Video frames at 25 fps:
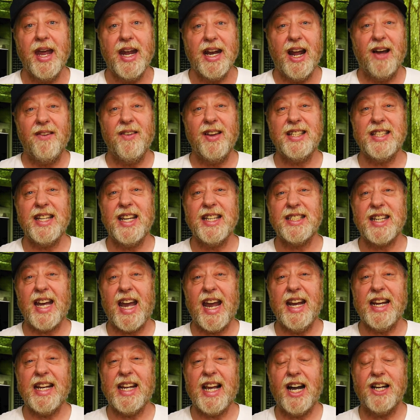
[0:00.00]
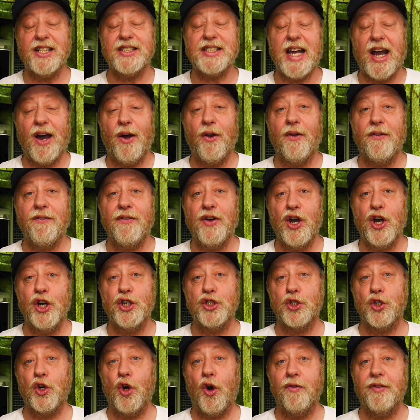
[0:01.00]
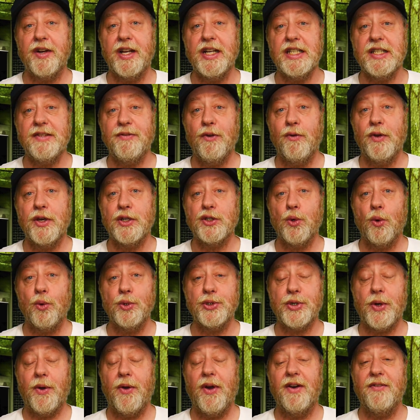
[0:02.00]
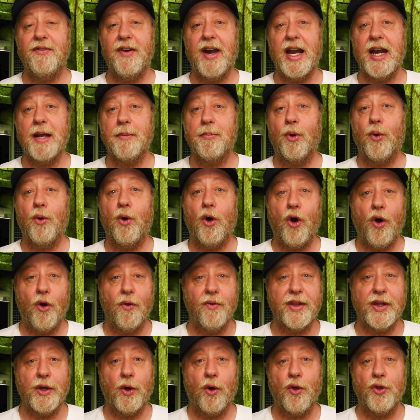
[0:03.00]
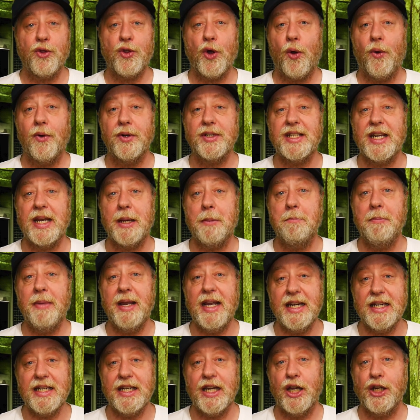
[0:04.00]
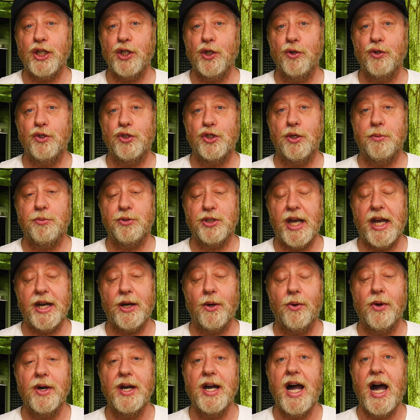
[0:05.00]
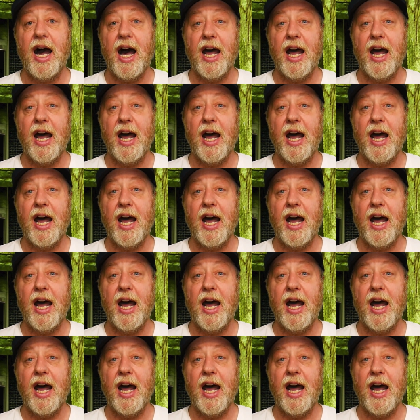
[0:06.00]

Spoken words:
Now, this is a cut down version of an interview that is also available on the Authority Media YouTube channel,